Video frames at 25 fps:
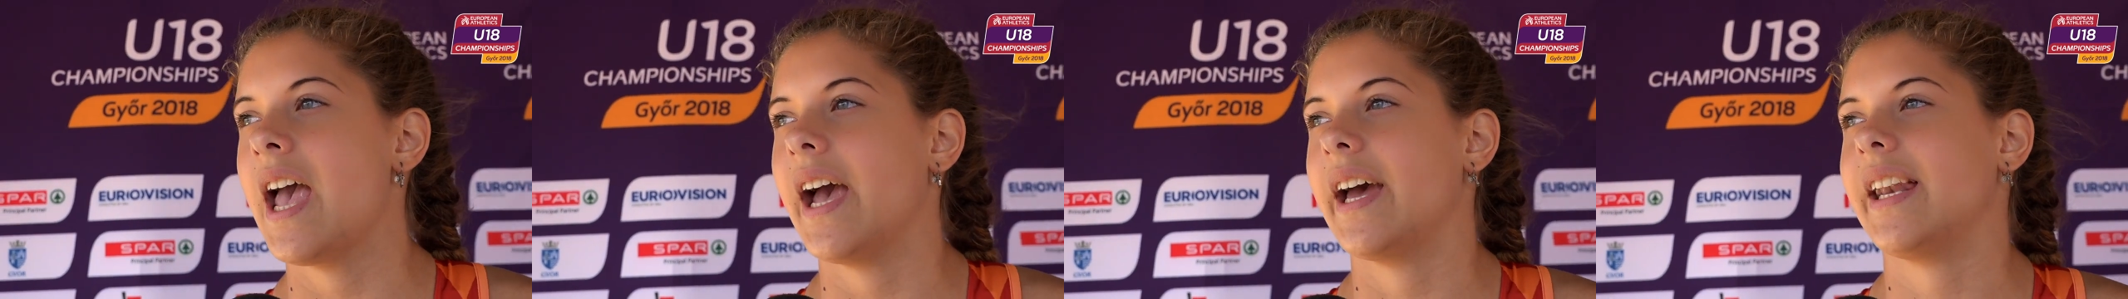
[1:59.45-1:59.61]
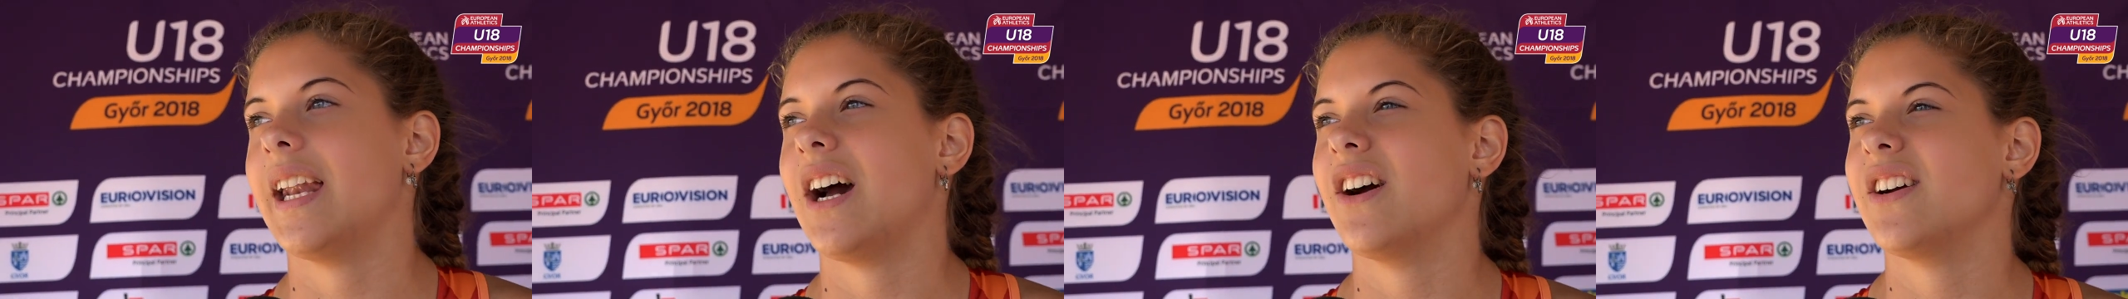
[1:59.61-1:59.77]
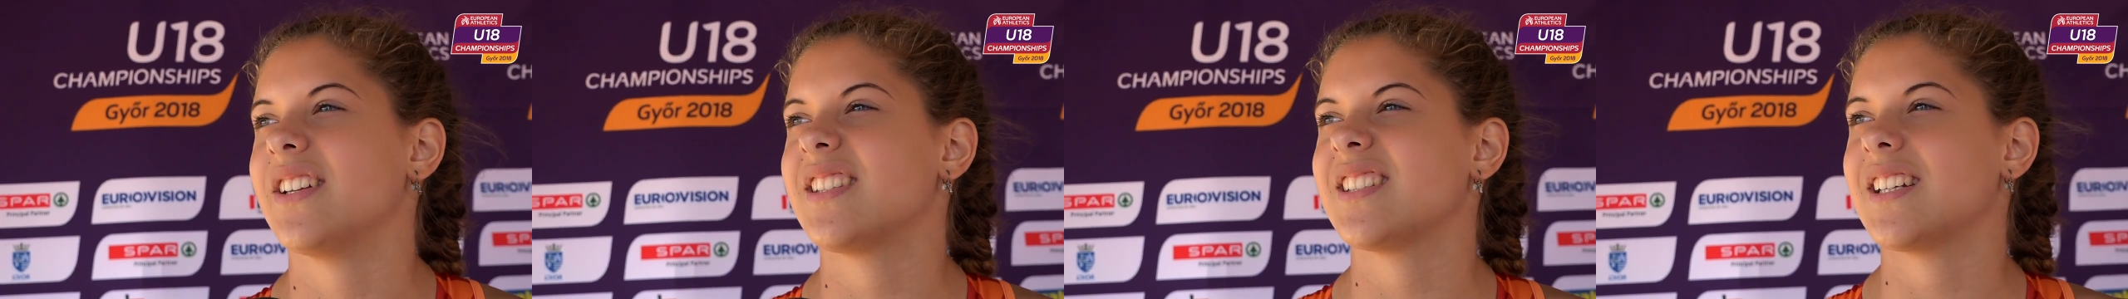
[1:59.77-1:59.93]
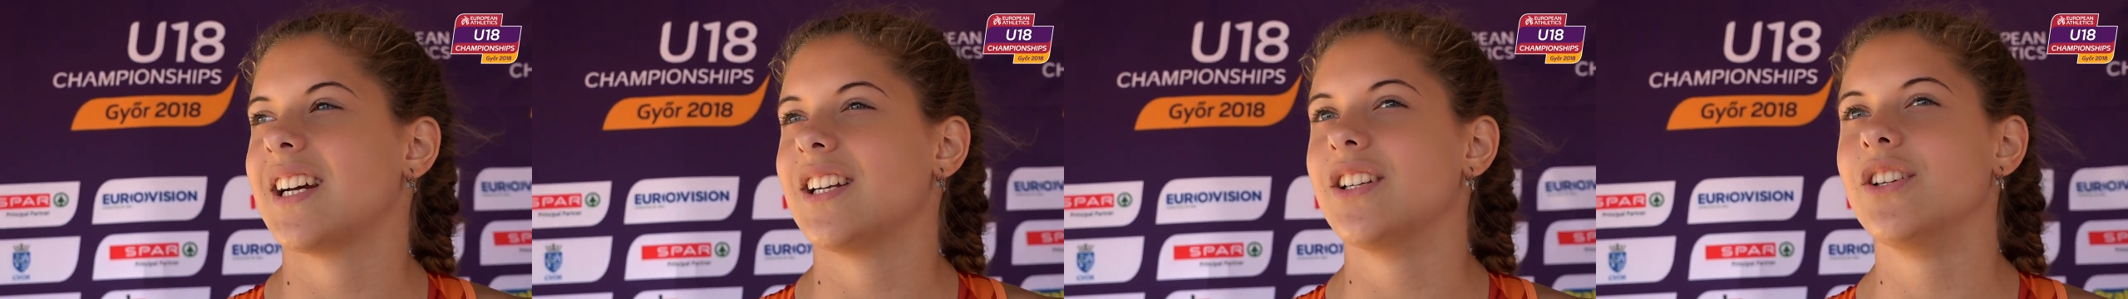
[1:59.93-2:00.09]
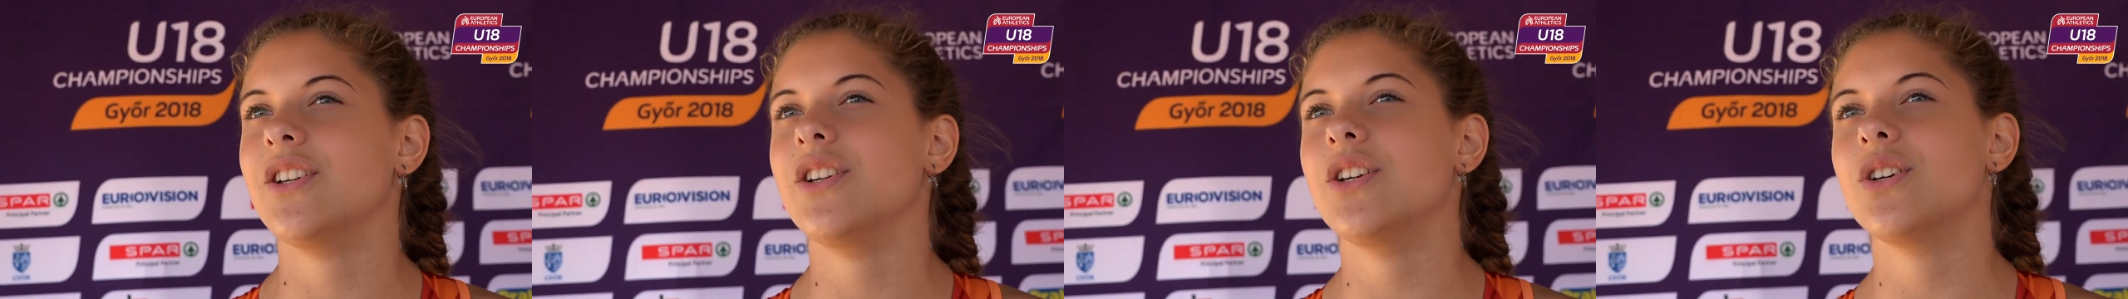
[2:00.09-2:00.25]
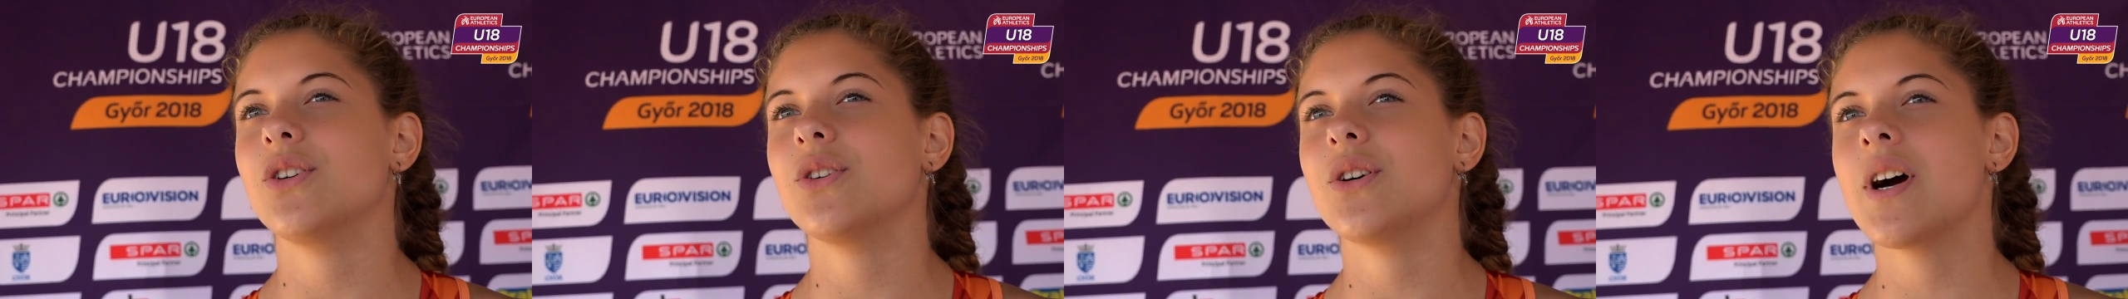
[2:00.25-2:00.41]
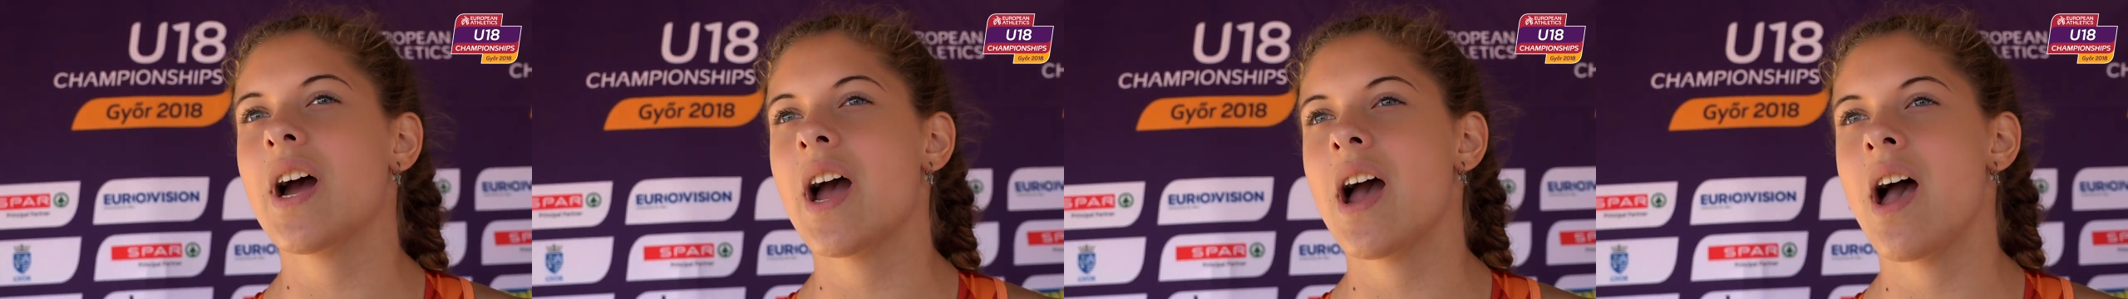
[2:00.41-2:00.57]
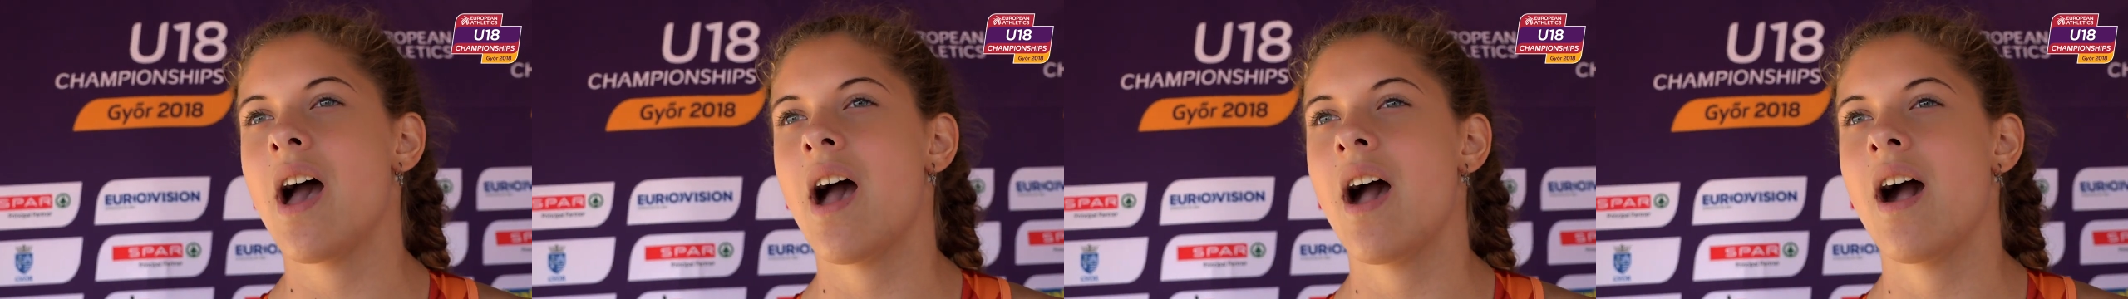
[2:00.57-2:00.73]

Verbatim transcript: and now it's kind of new,